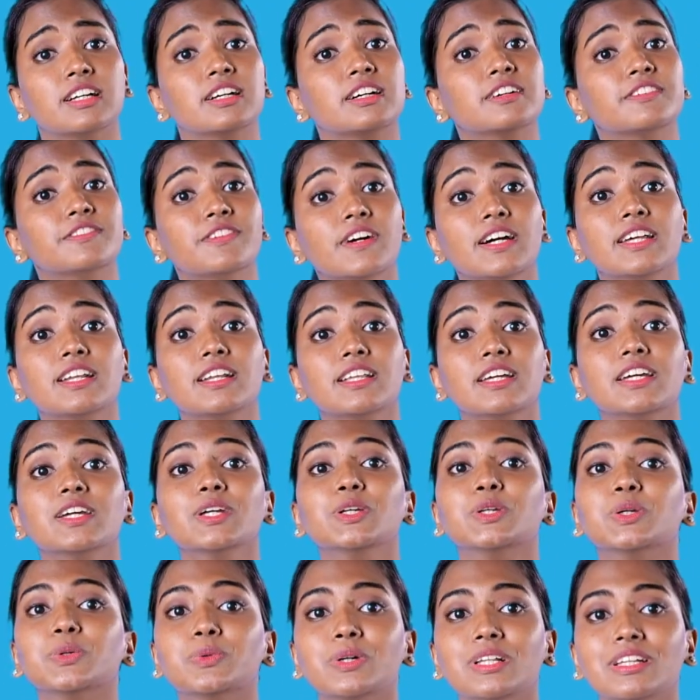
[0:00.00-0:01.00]

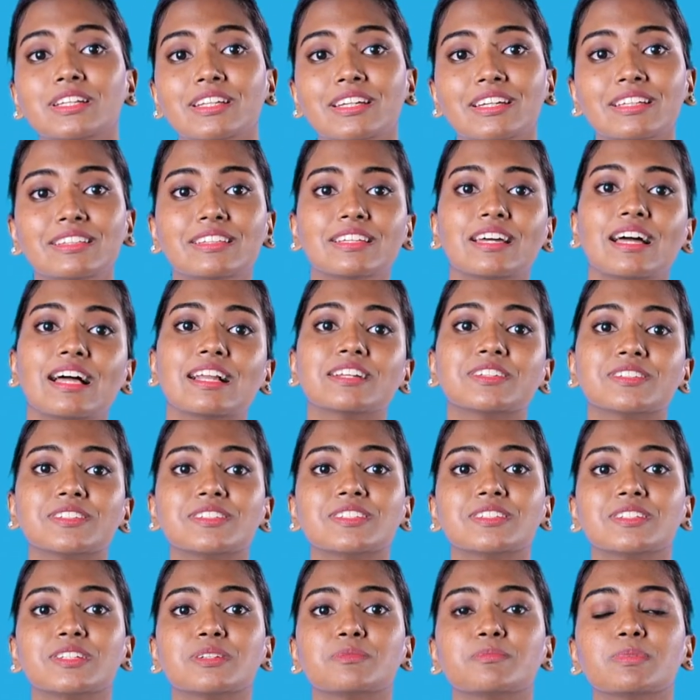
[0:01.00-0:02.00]
Finally, you will need the
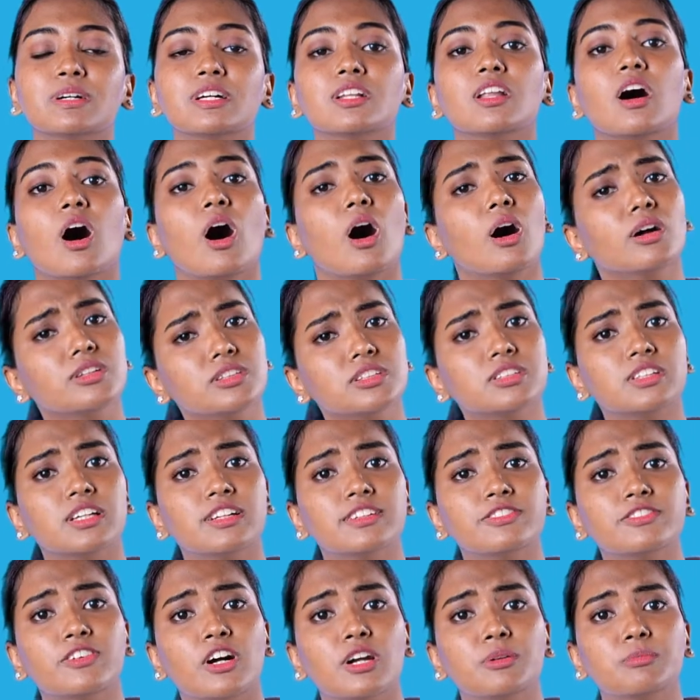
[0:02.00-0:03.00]
electricity bill or the
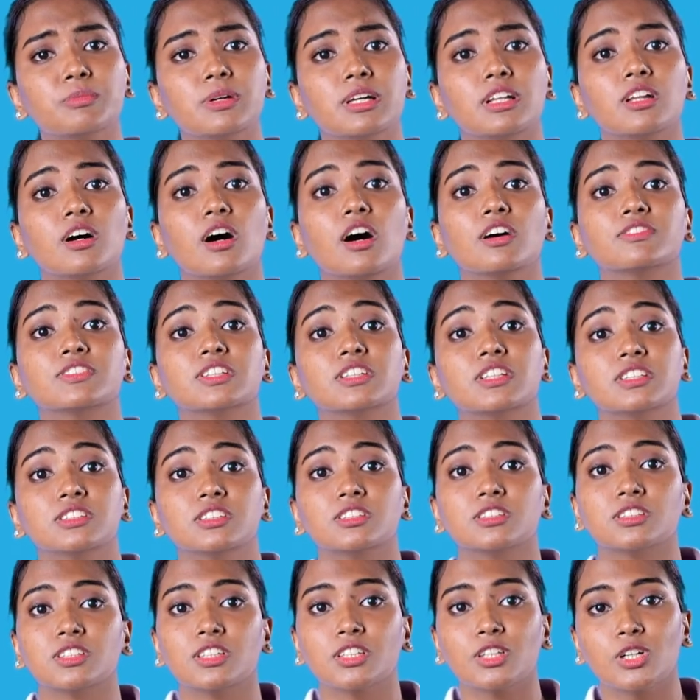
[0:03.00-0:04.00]
telephone bill of the
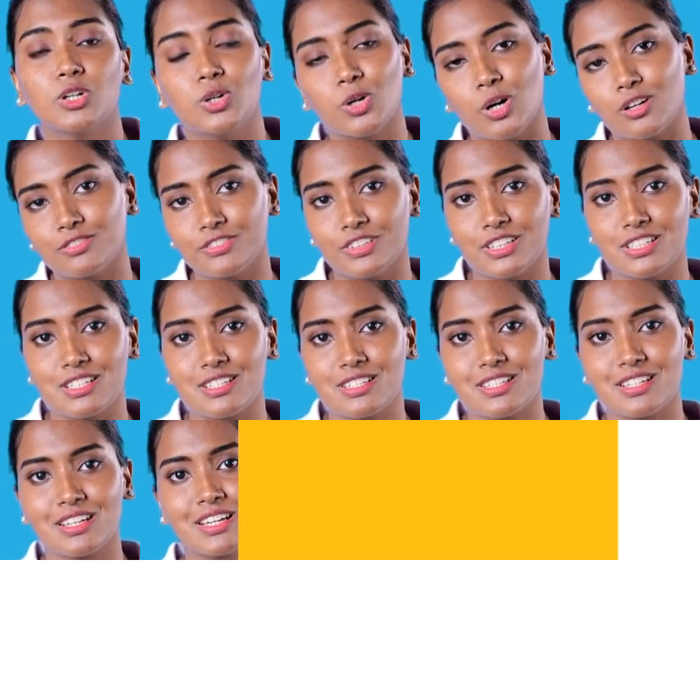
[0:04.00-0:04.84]
registered office.